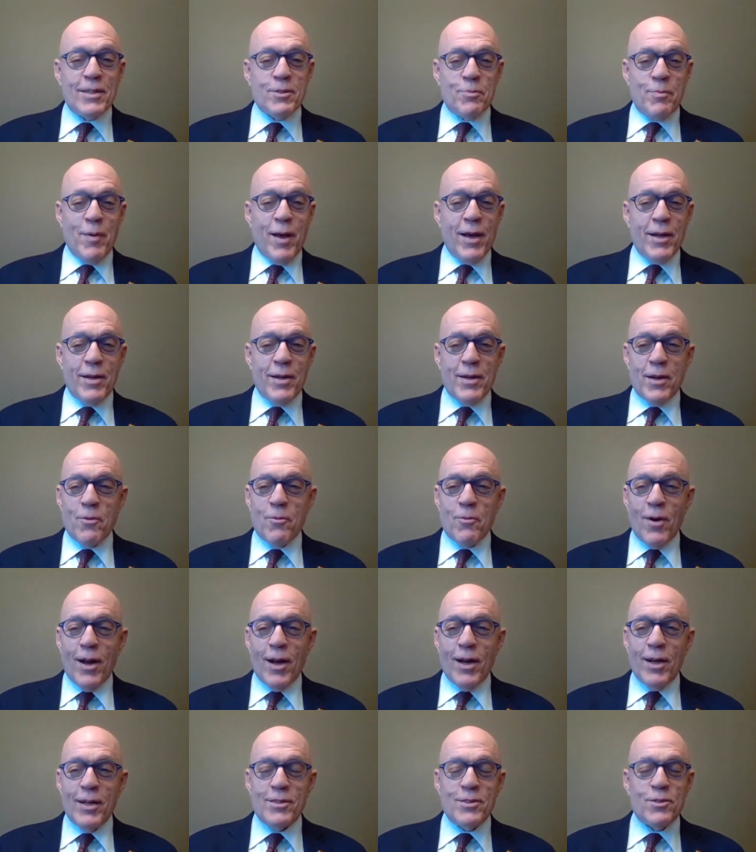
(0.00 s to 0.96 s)
Expanding
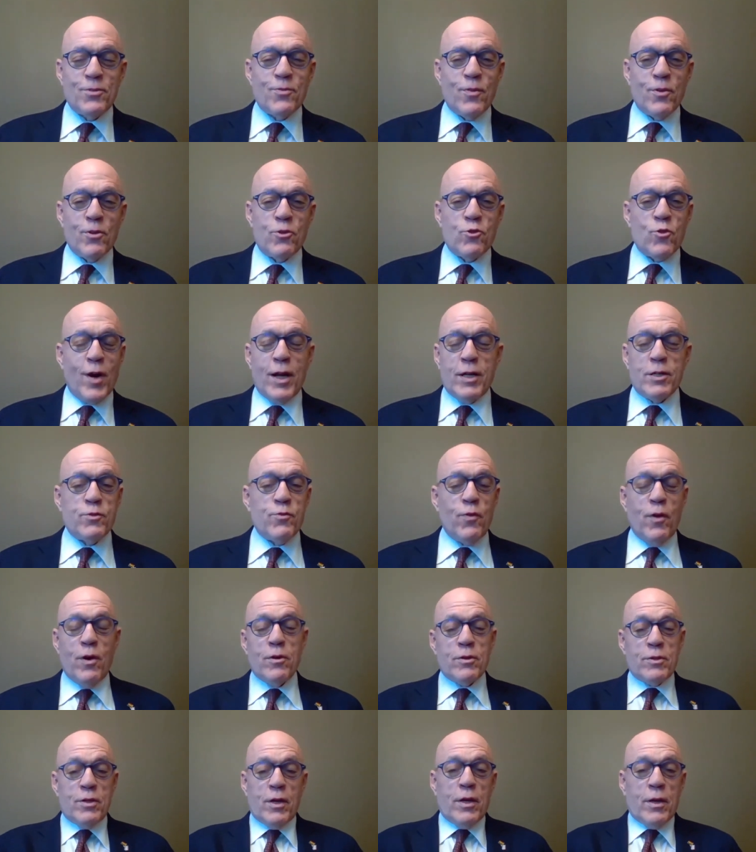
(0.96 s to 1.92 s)
rights for trans
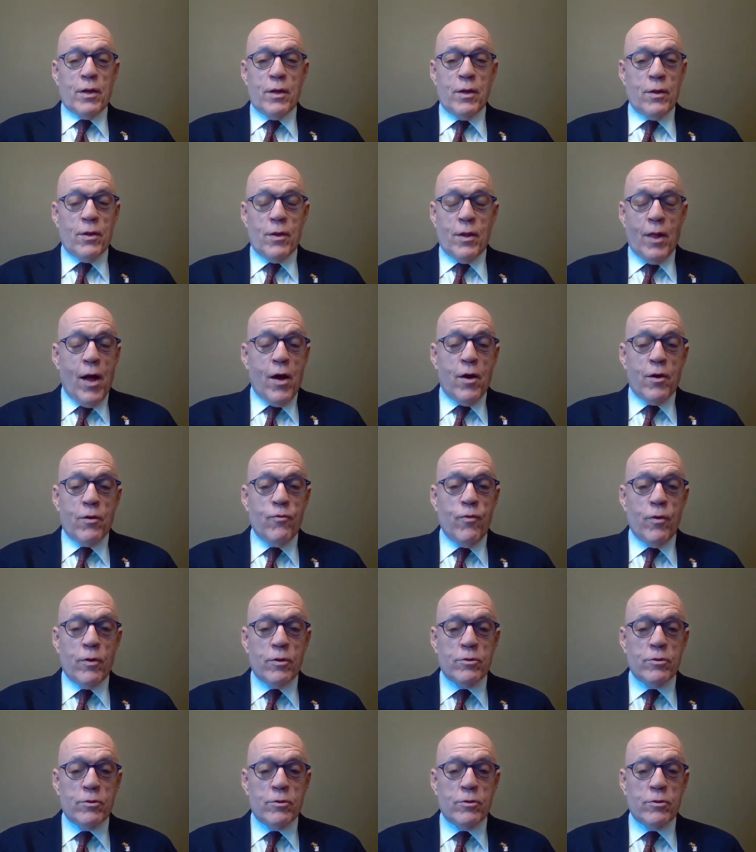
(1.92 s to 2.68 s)
folks, allowing